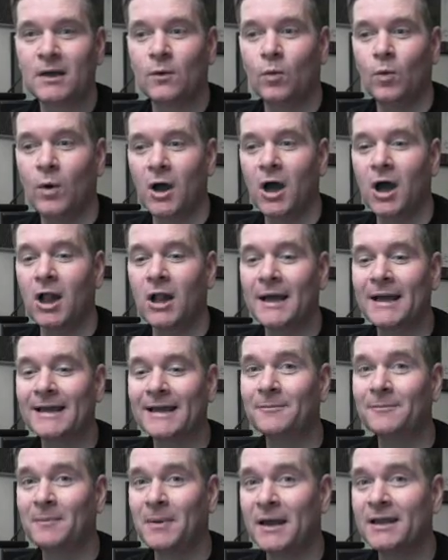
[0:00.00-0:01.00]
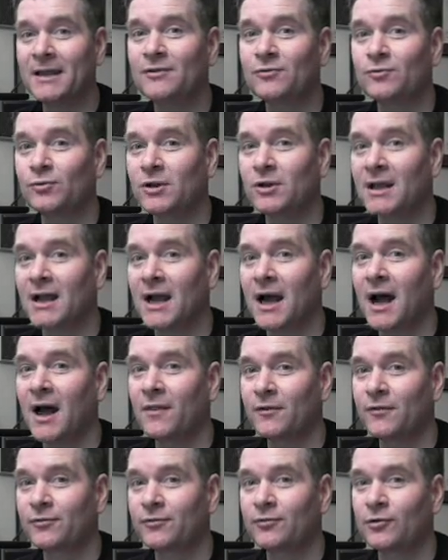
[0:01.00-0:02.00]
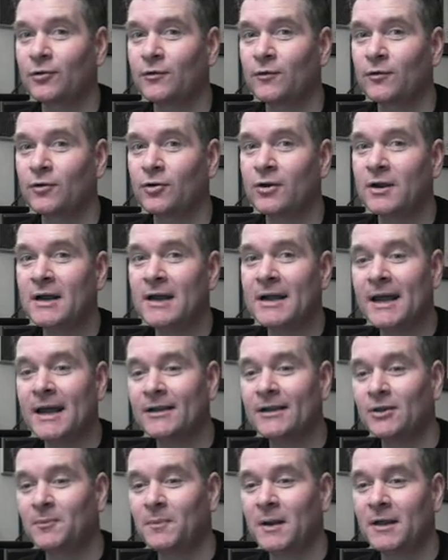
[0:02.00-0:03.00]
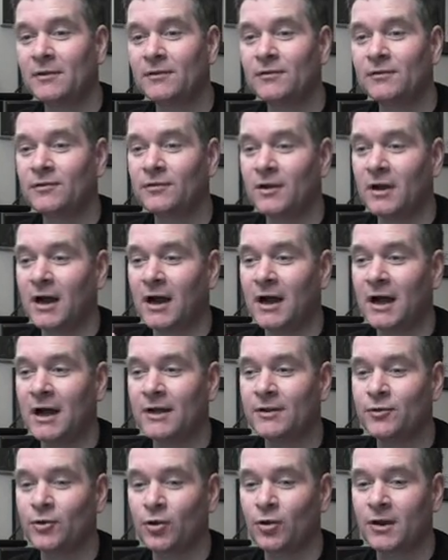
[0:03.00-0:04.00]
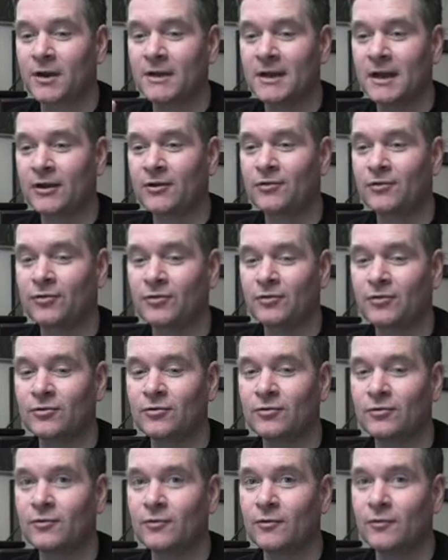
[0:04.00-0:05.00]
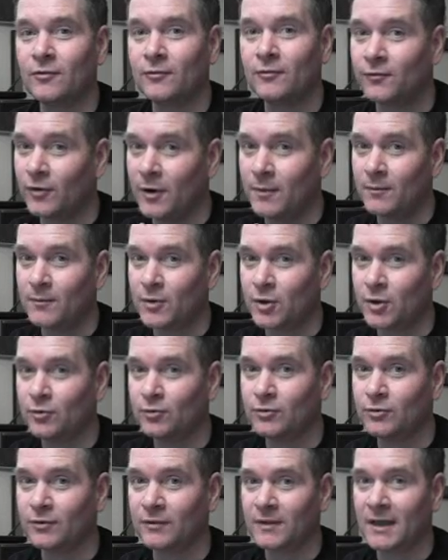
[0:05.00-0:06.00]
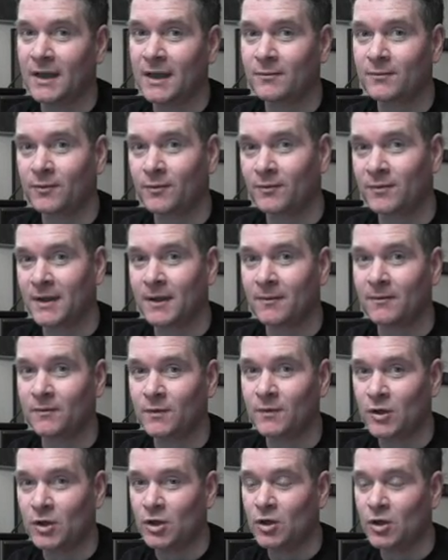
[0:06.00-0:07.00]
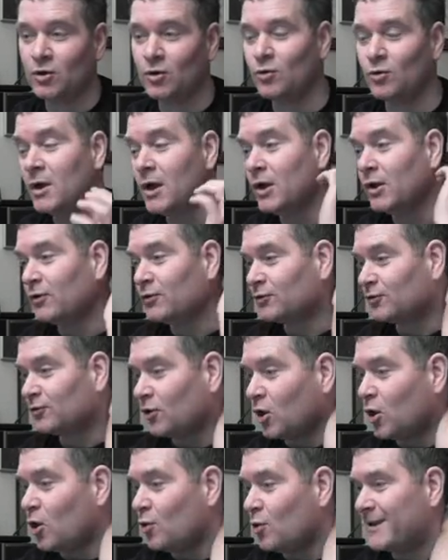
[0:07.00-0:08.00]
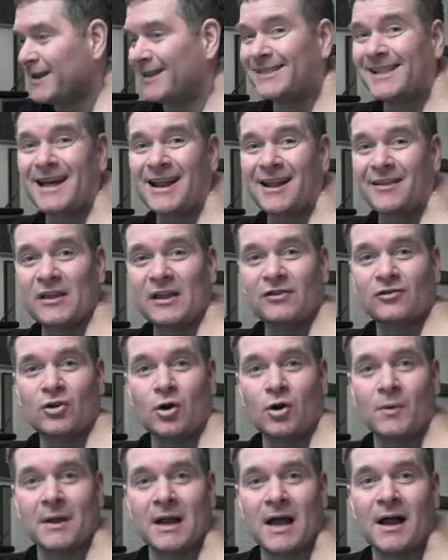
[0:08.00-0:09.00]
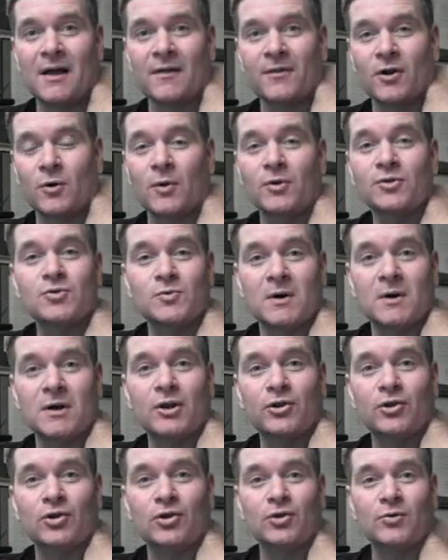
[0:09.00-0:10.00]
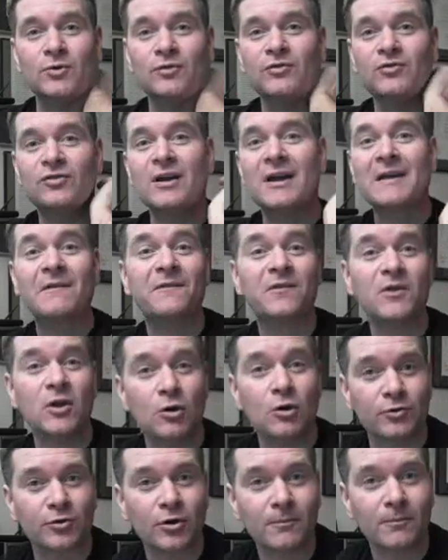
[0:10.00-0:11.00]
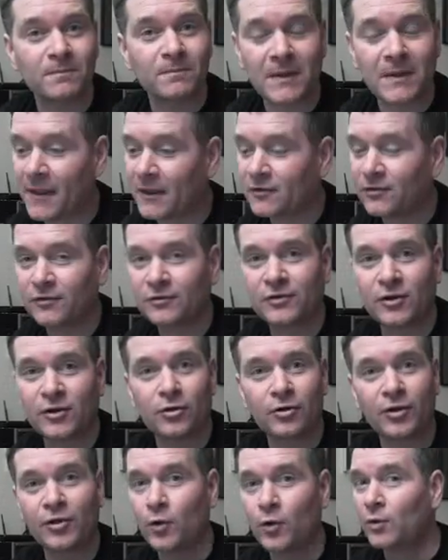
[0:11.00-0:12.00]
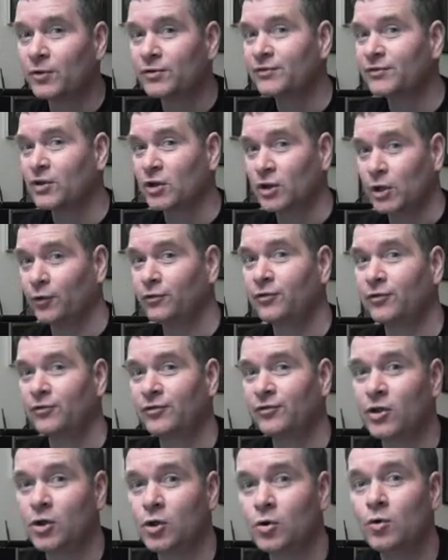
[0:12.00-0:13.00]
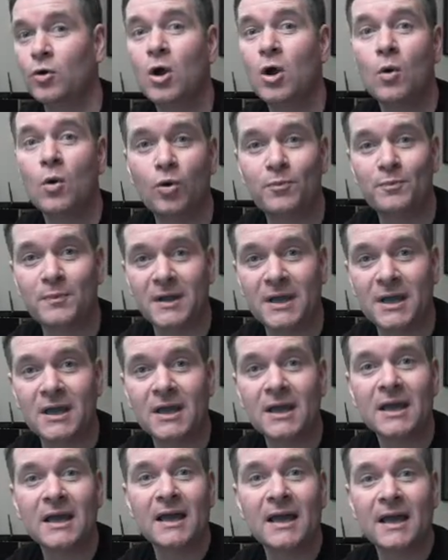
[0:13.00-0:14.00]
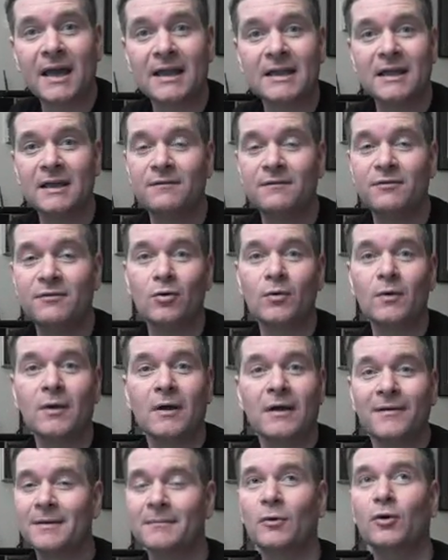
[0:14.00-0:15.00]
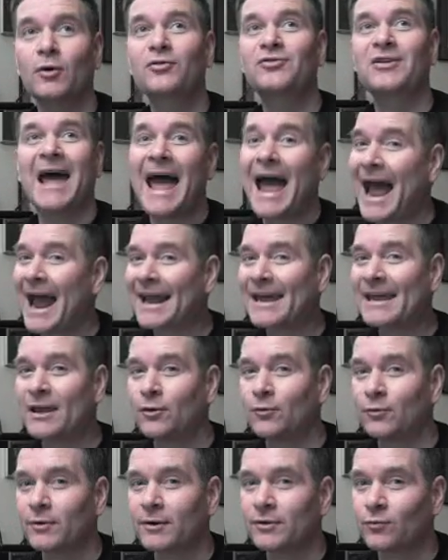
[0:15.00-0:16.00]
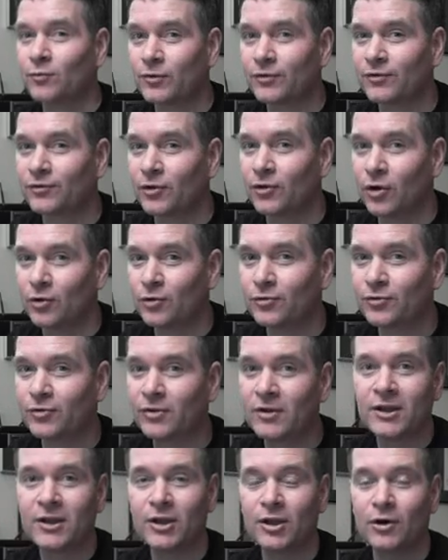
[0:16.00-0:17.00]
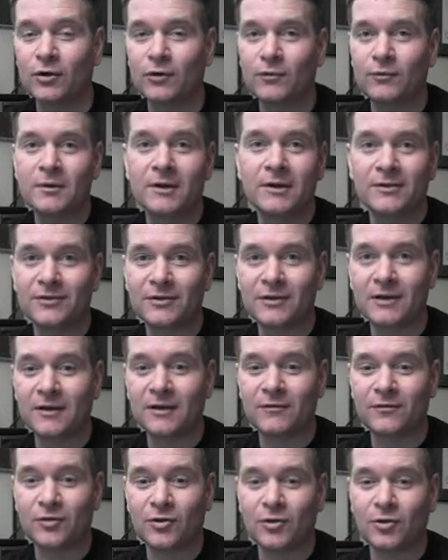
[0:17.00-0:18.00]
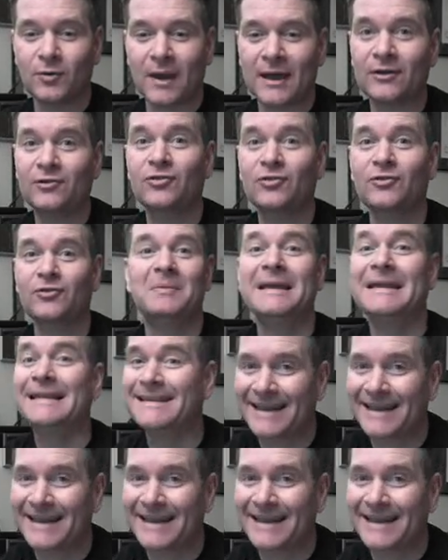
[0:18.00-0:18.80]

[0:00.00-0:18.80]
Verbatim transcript: Well, it depends really on the server. It depends on your connection from you to them, from them to you. So a lot of things going on there. What you want to do is check a few of them, not necessarily the ones closest to you would be, and give you the most accurate result, to give you a speed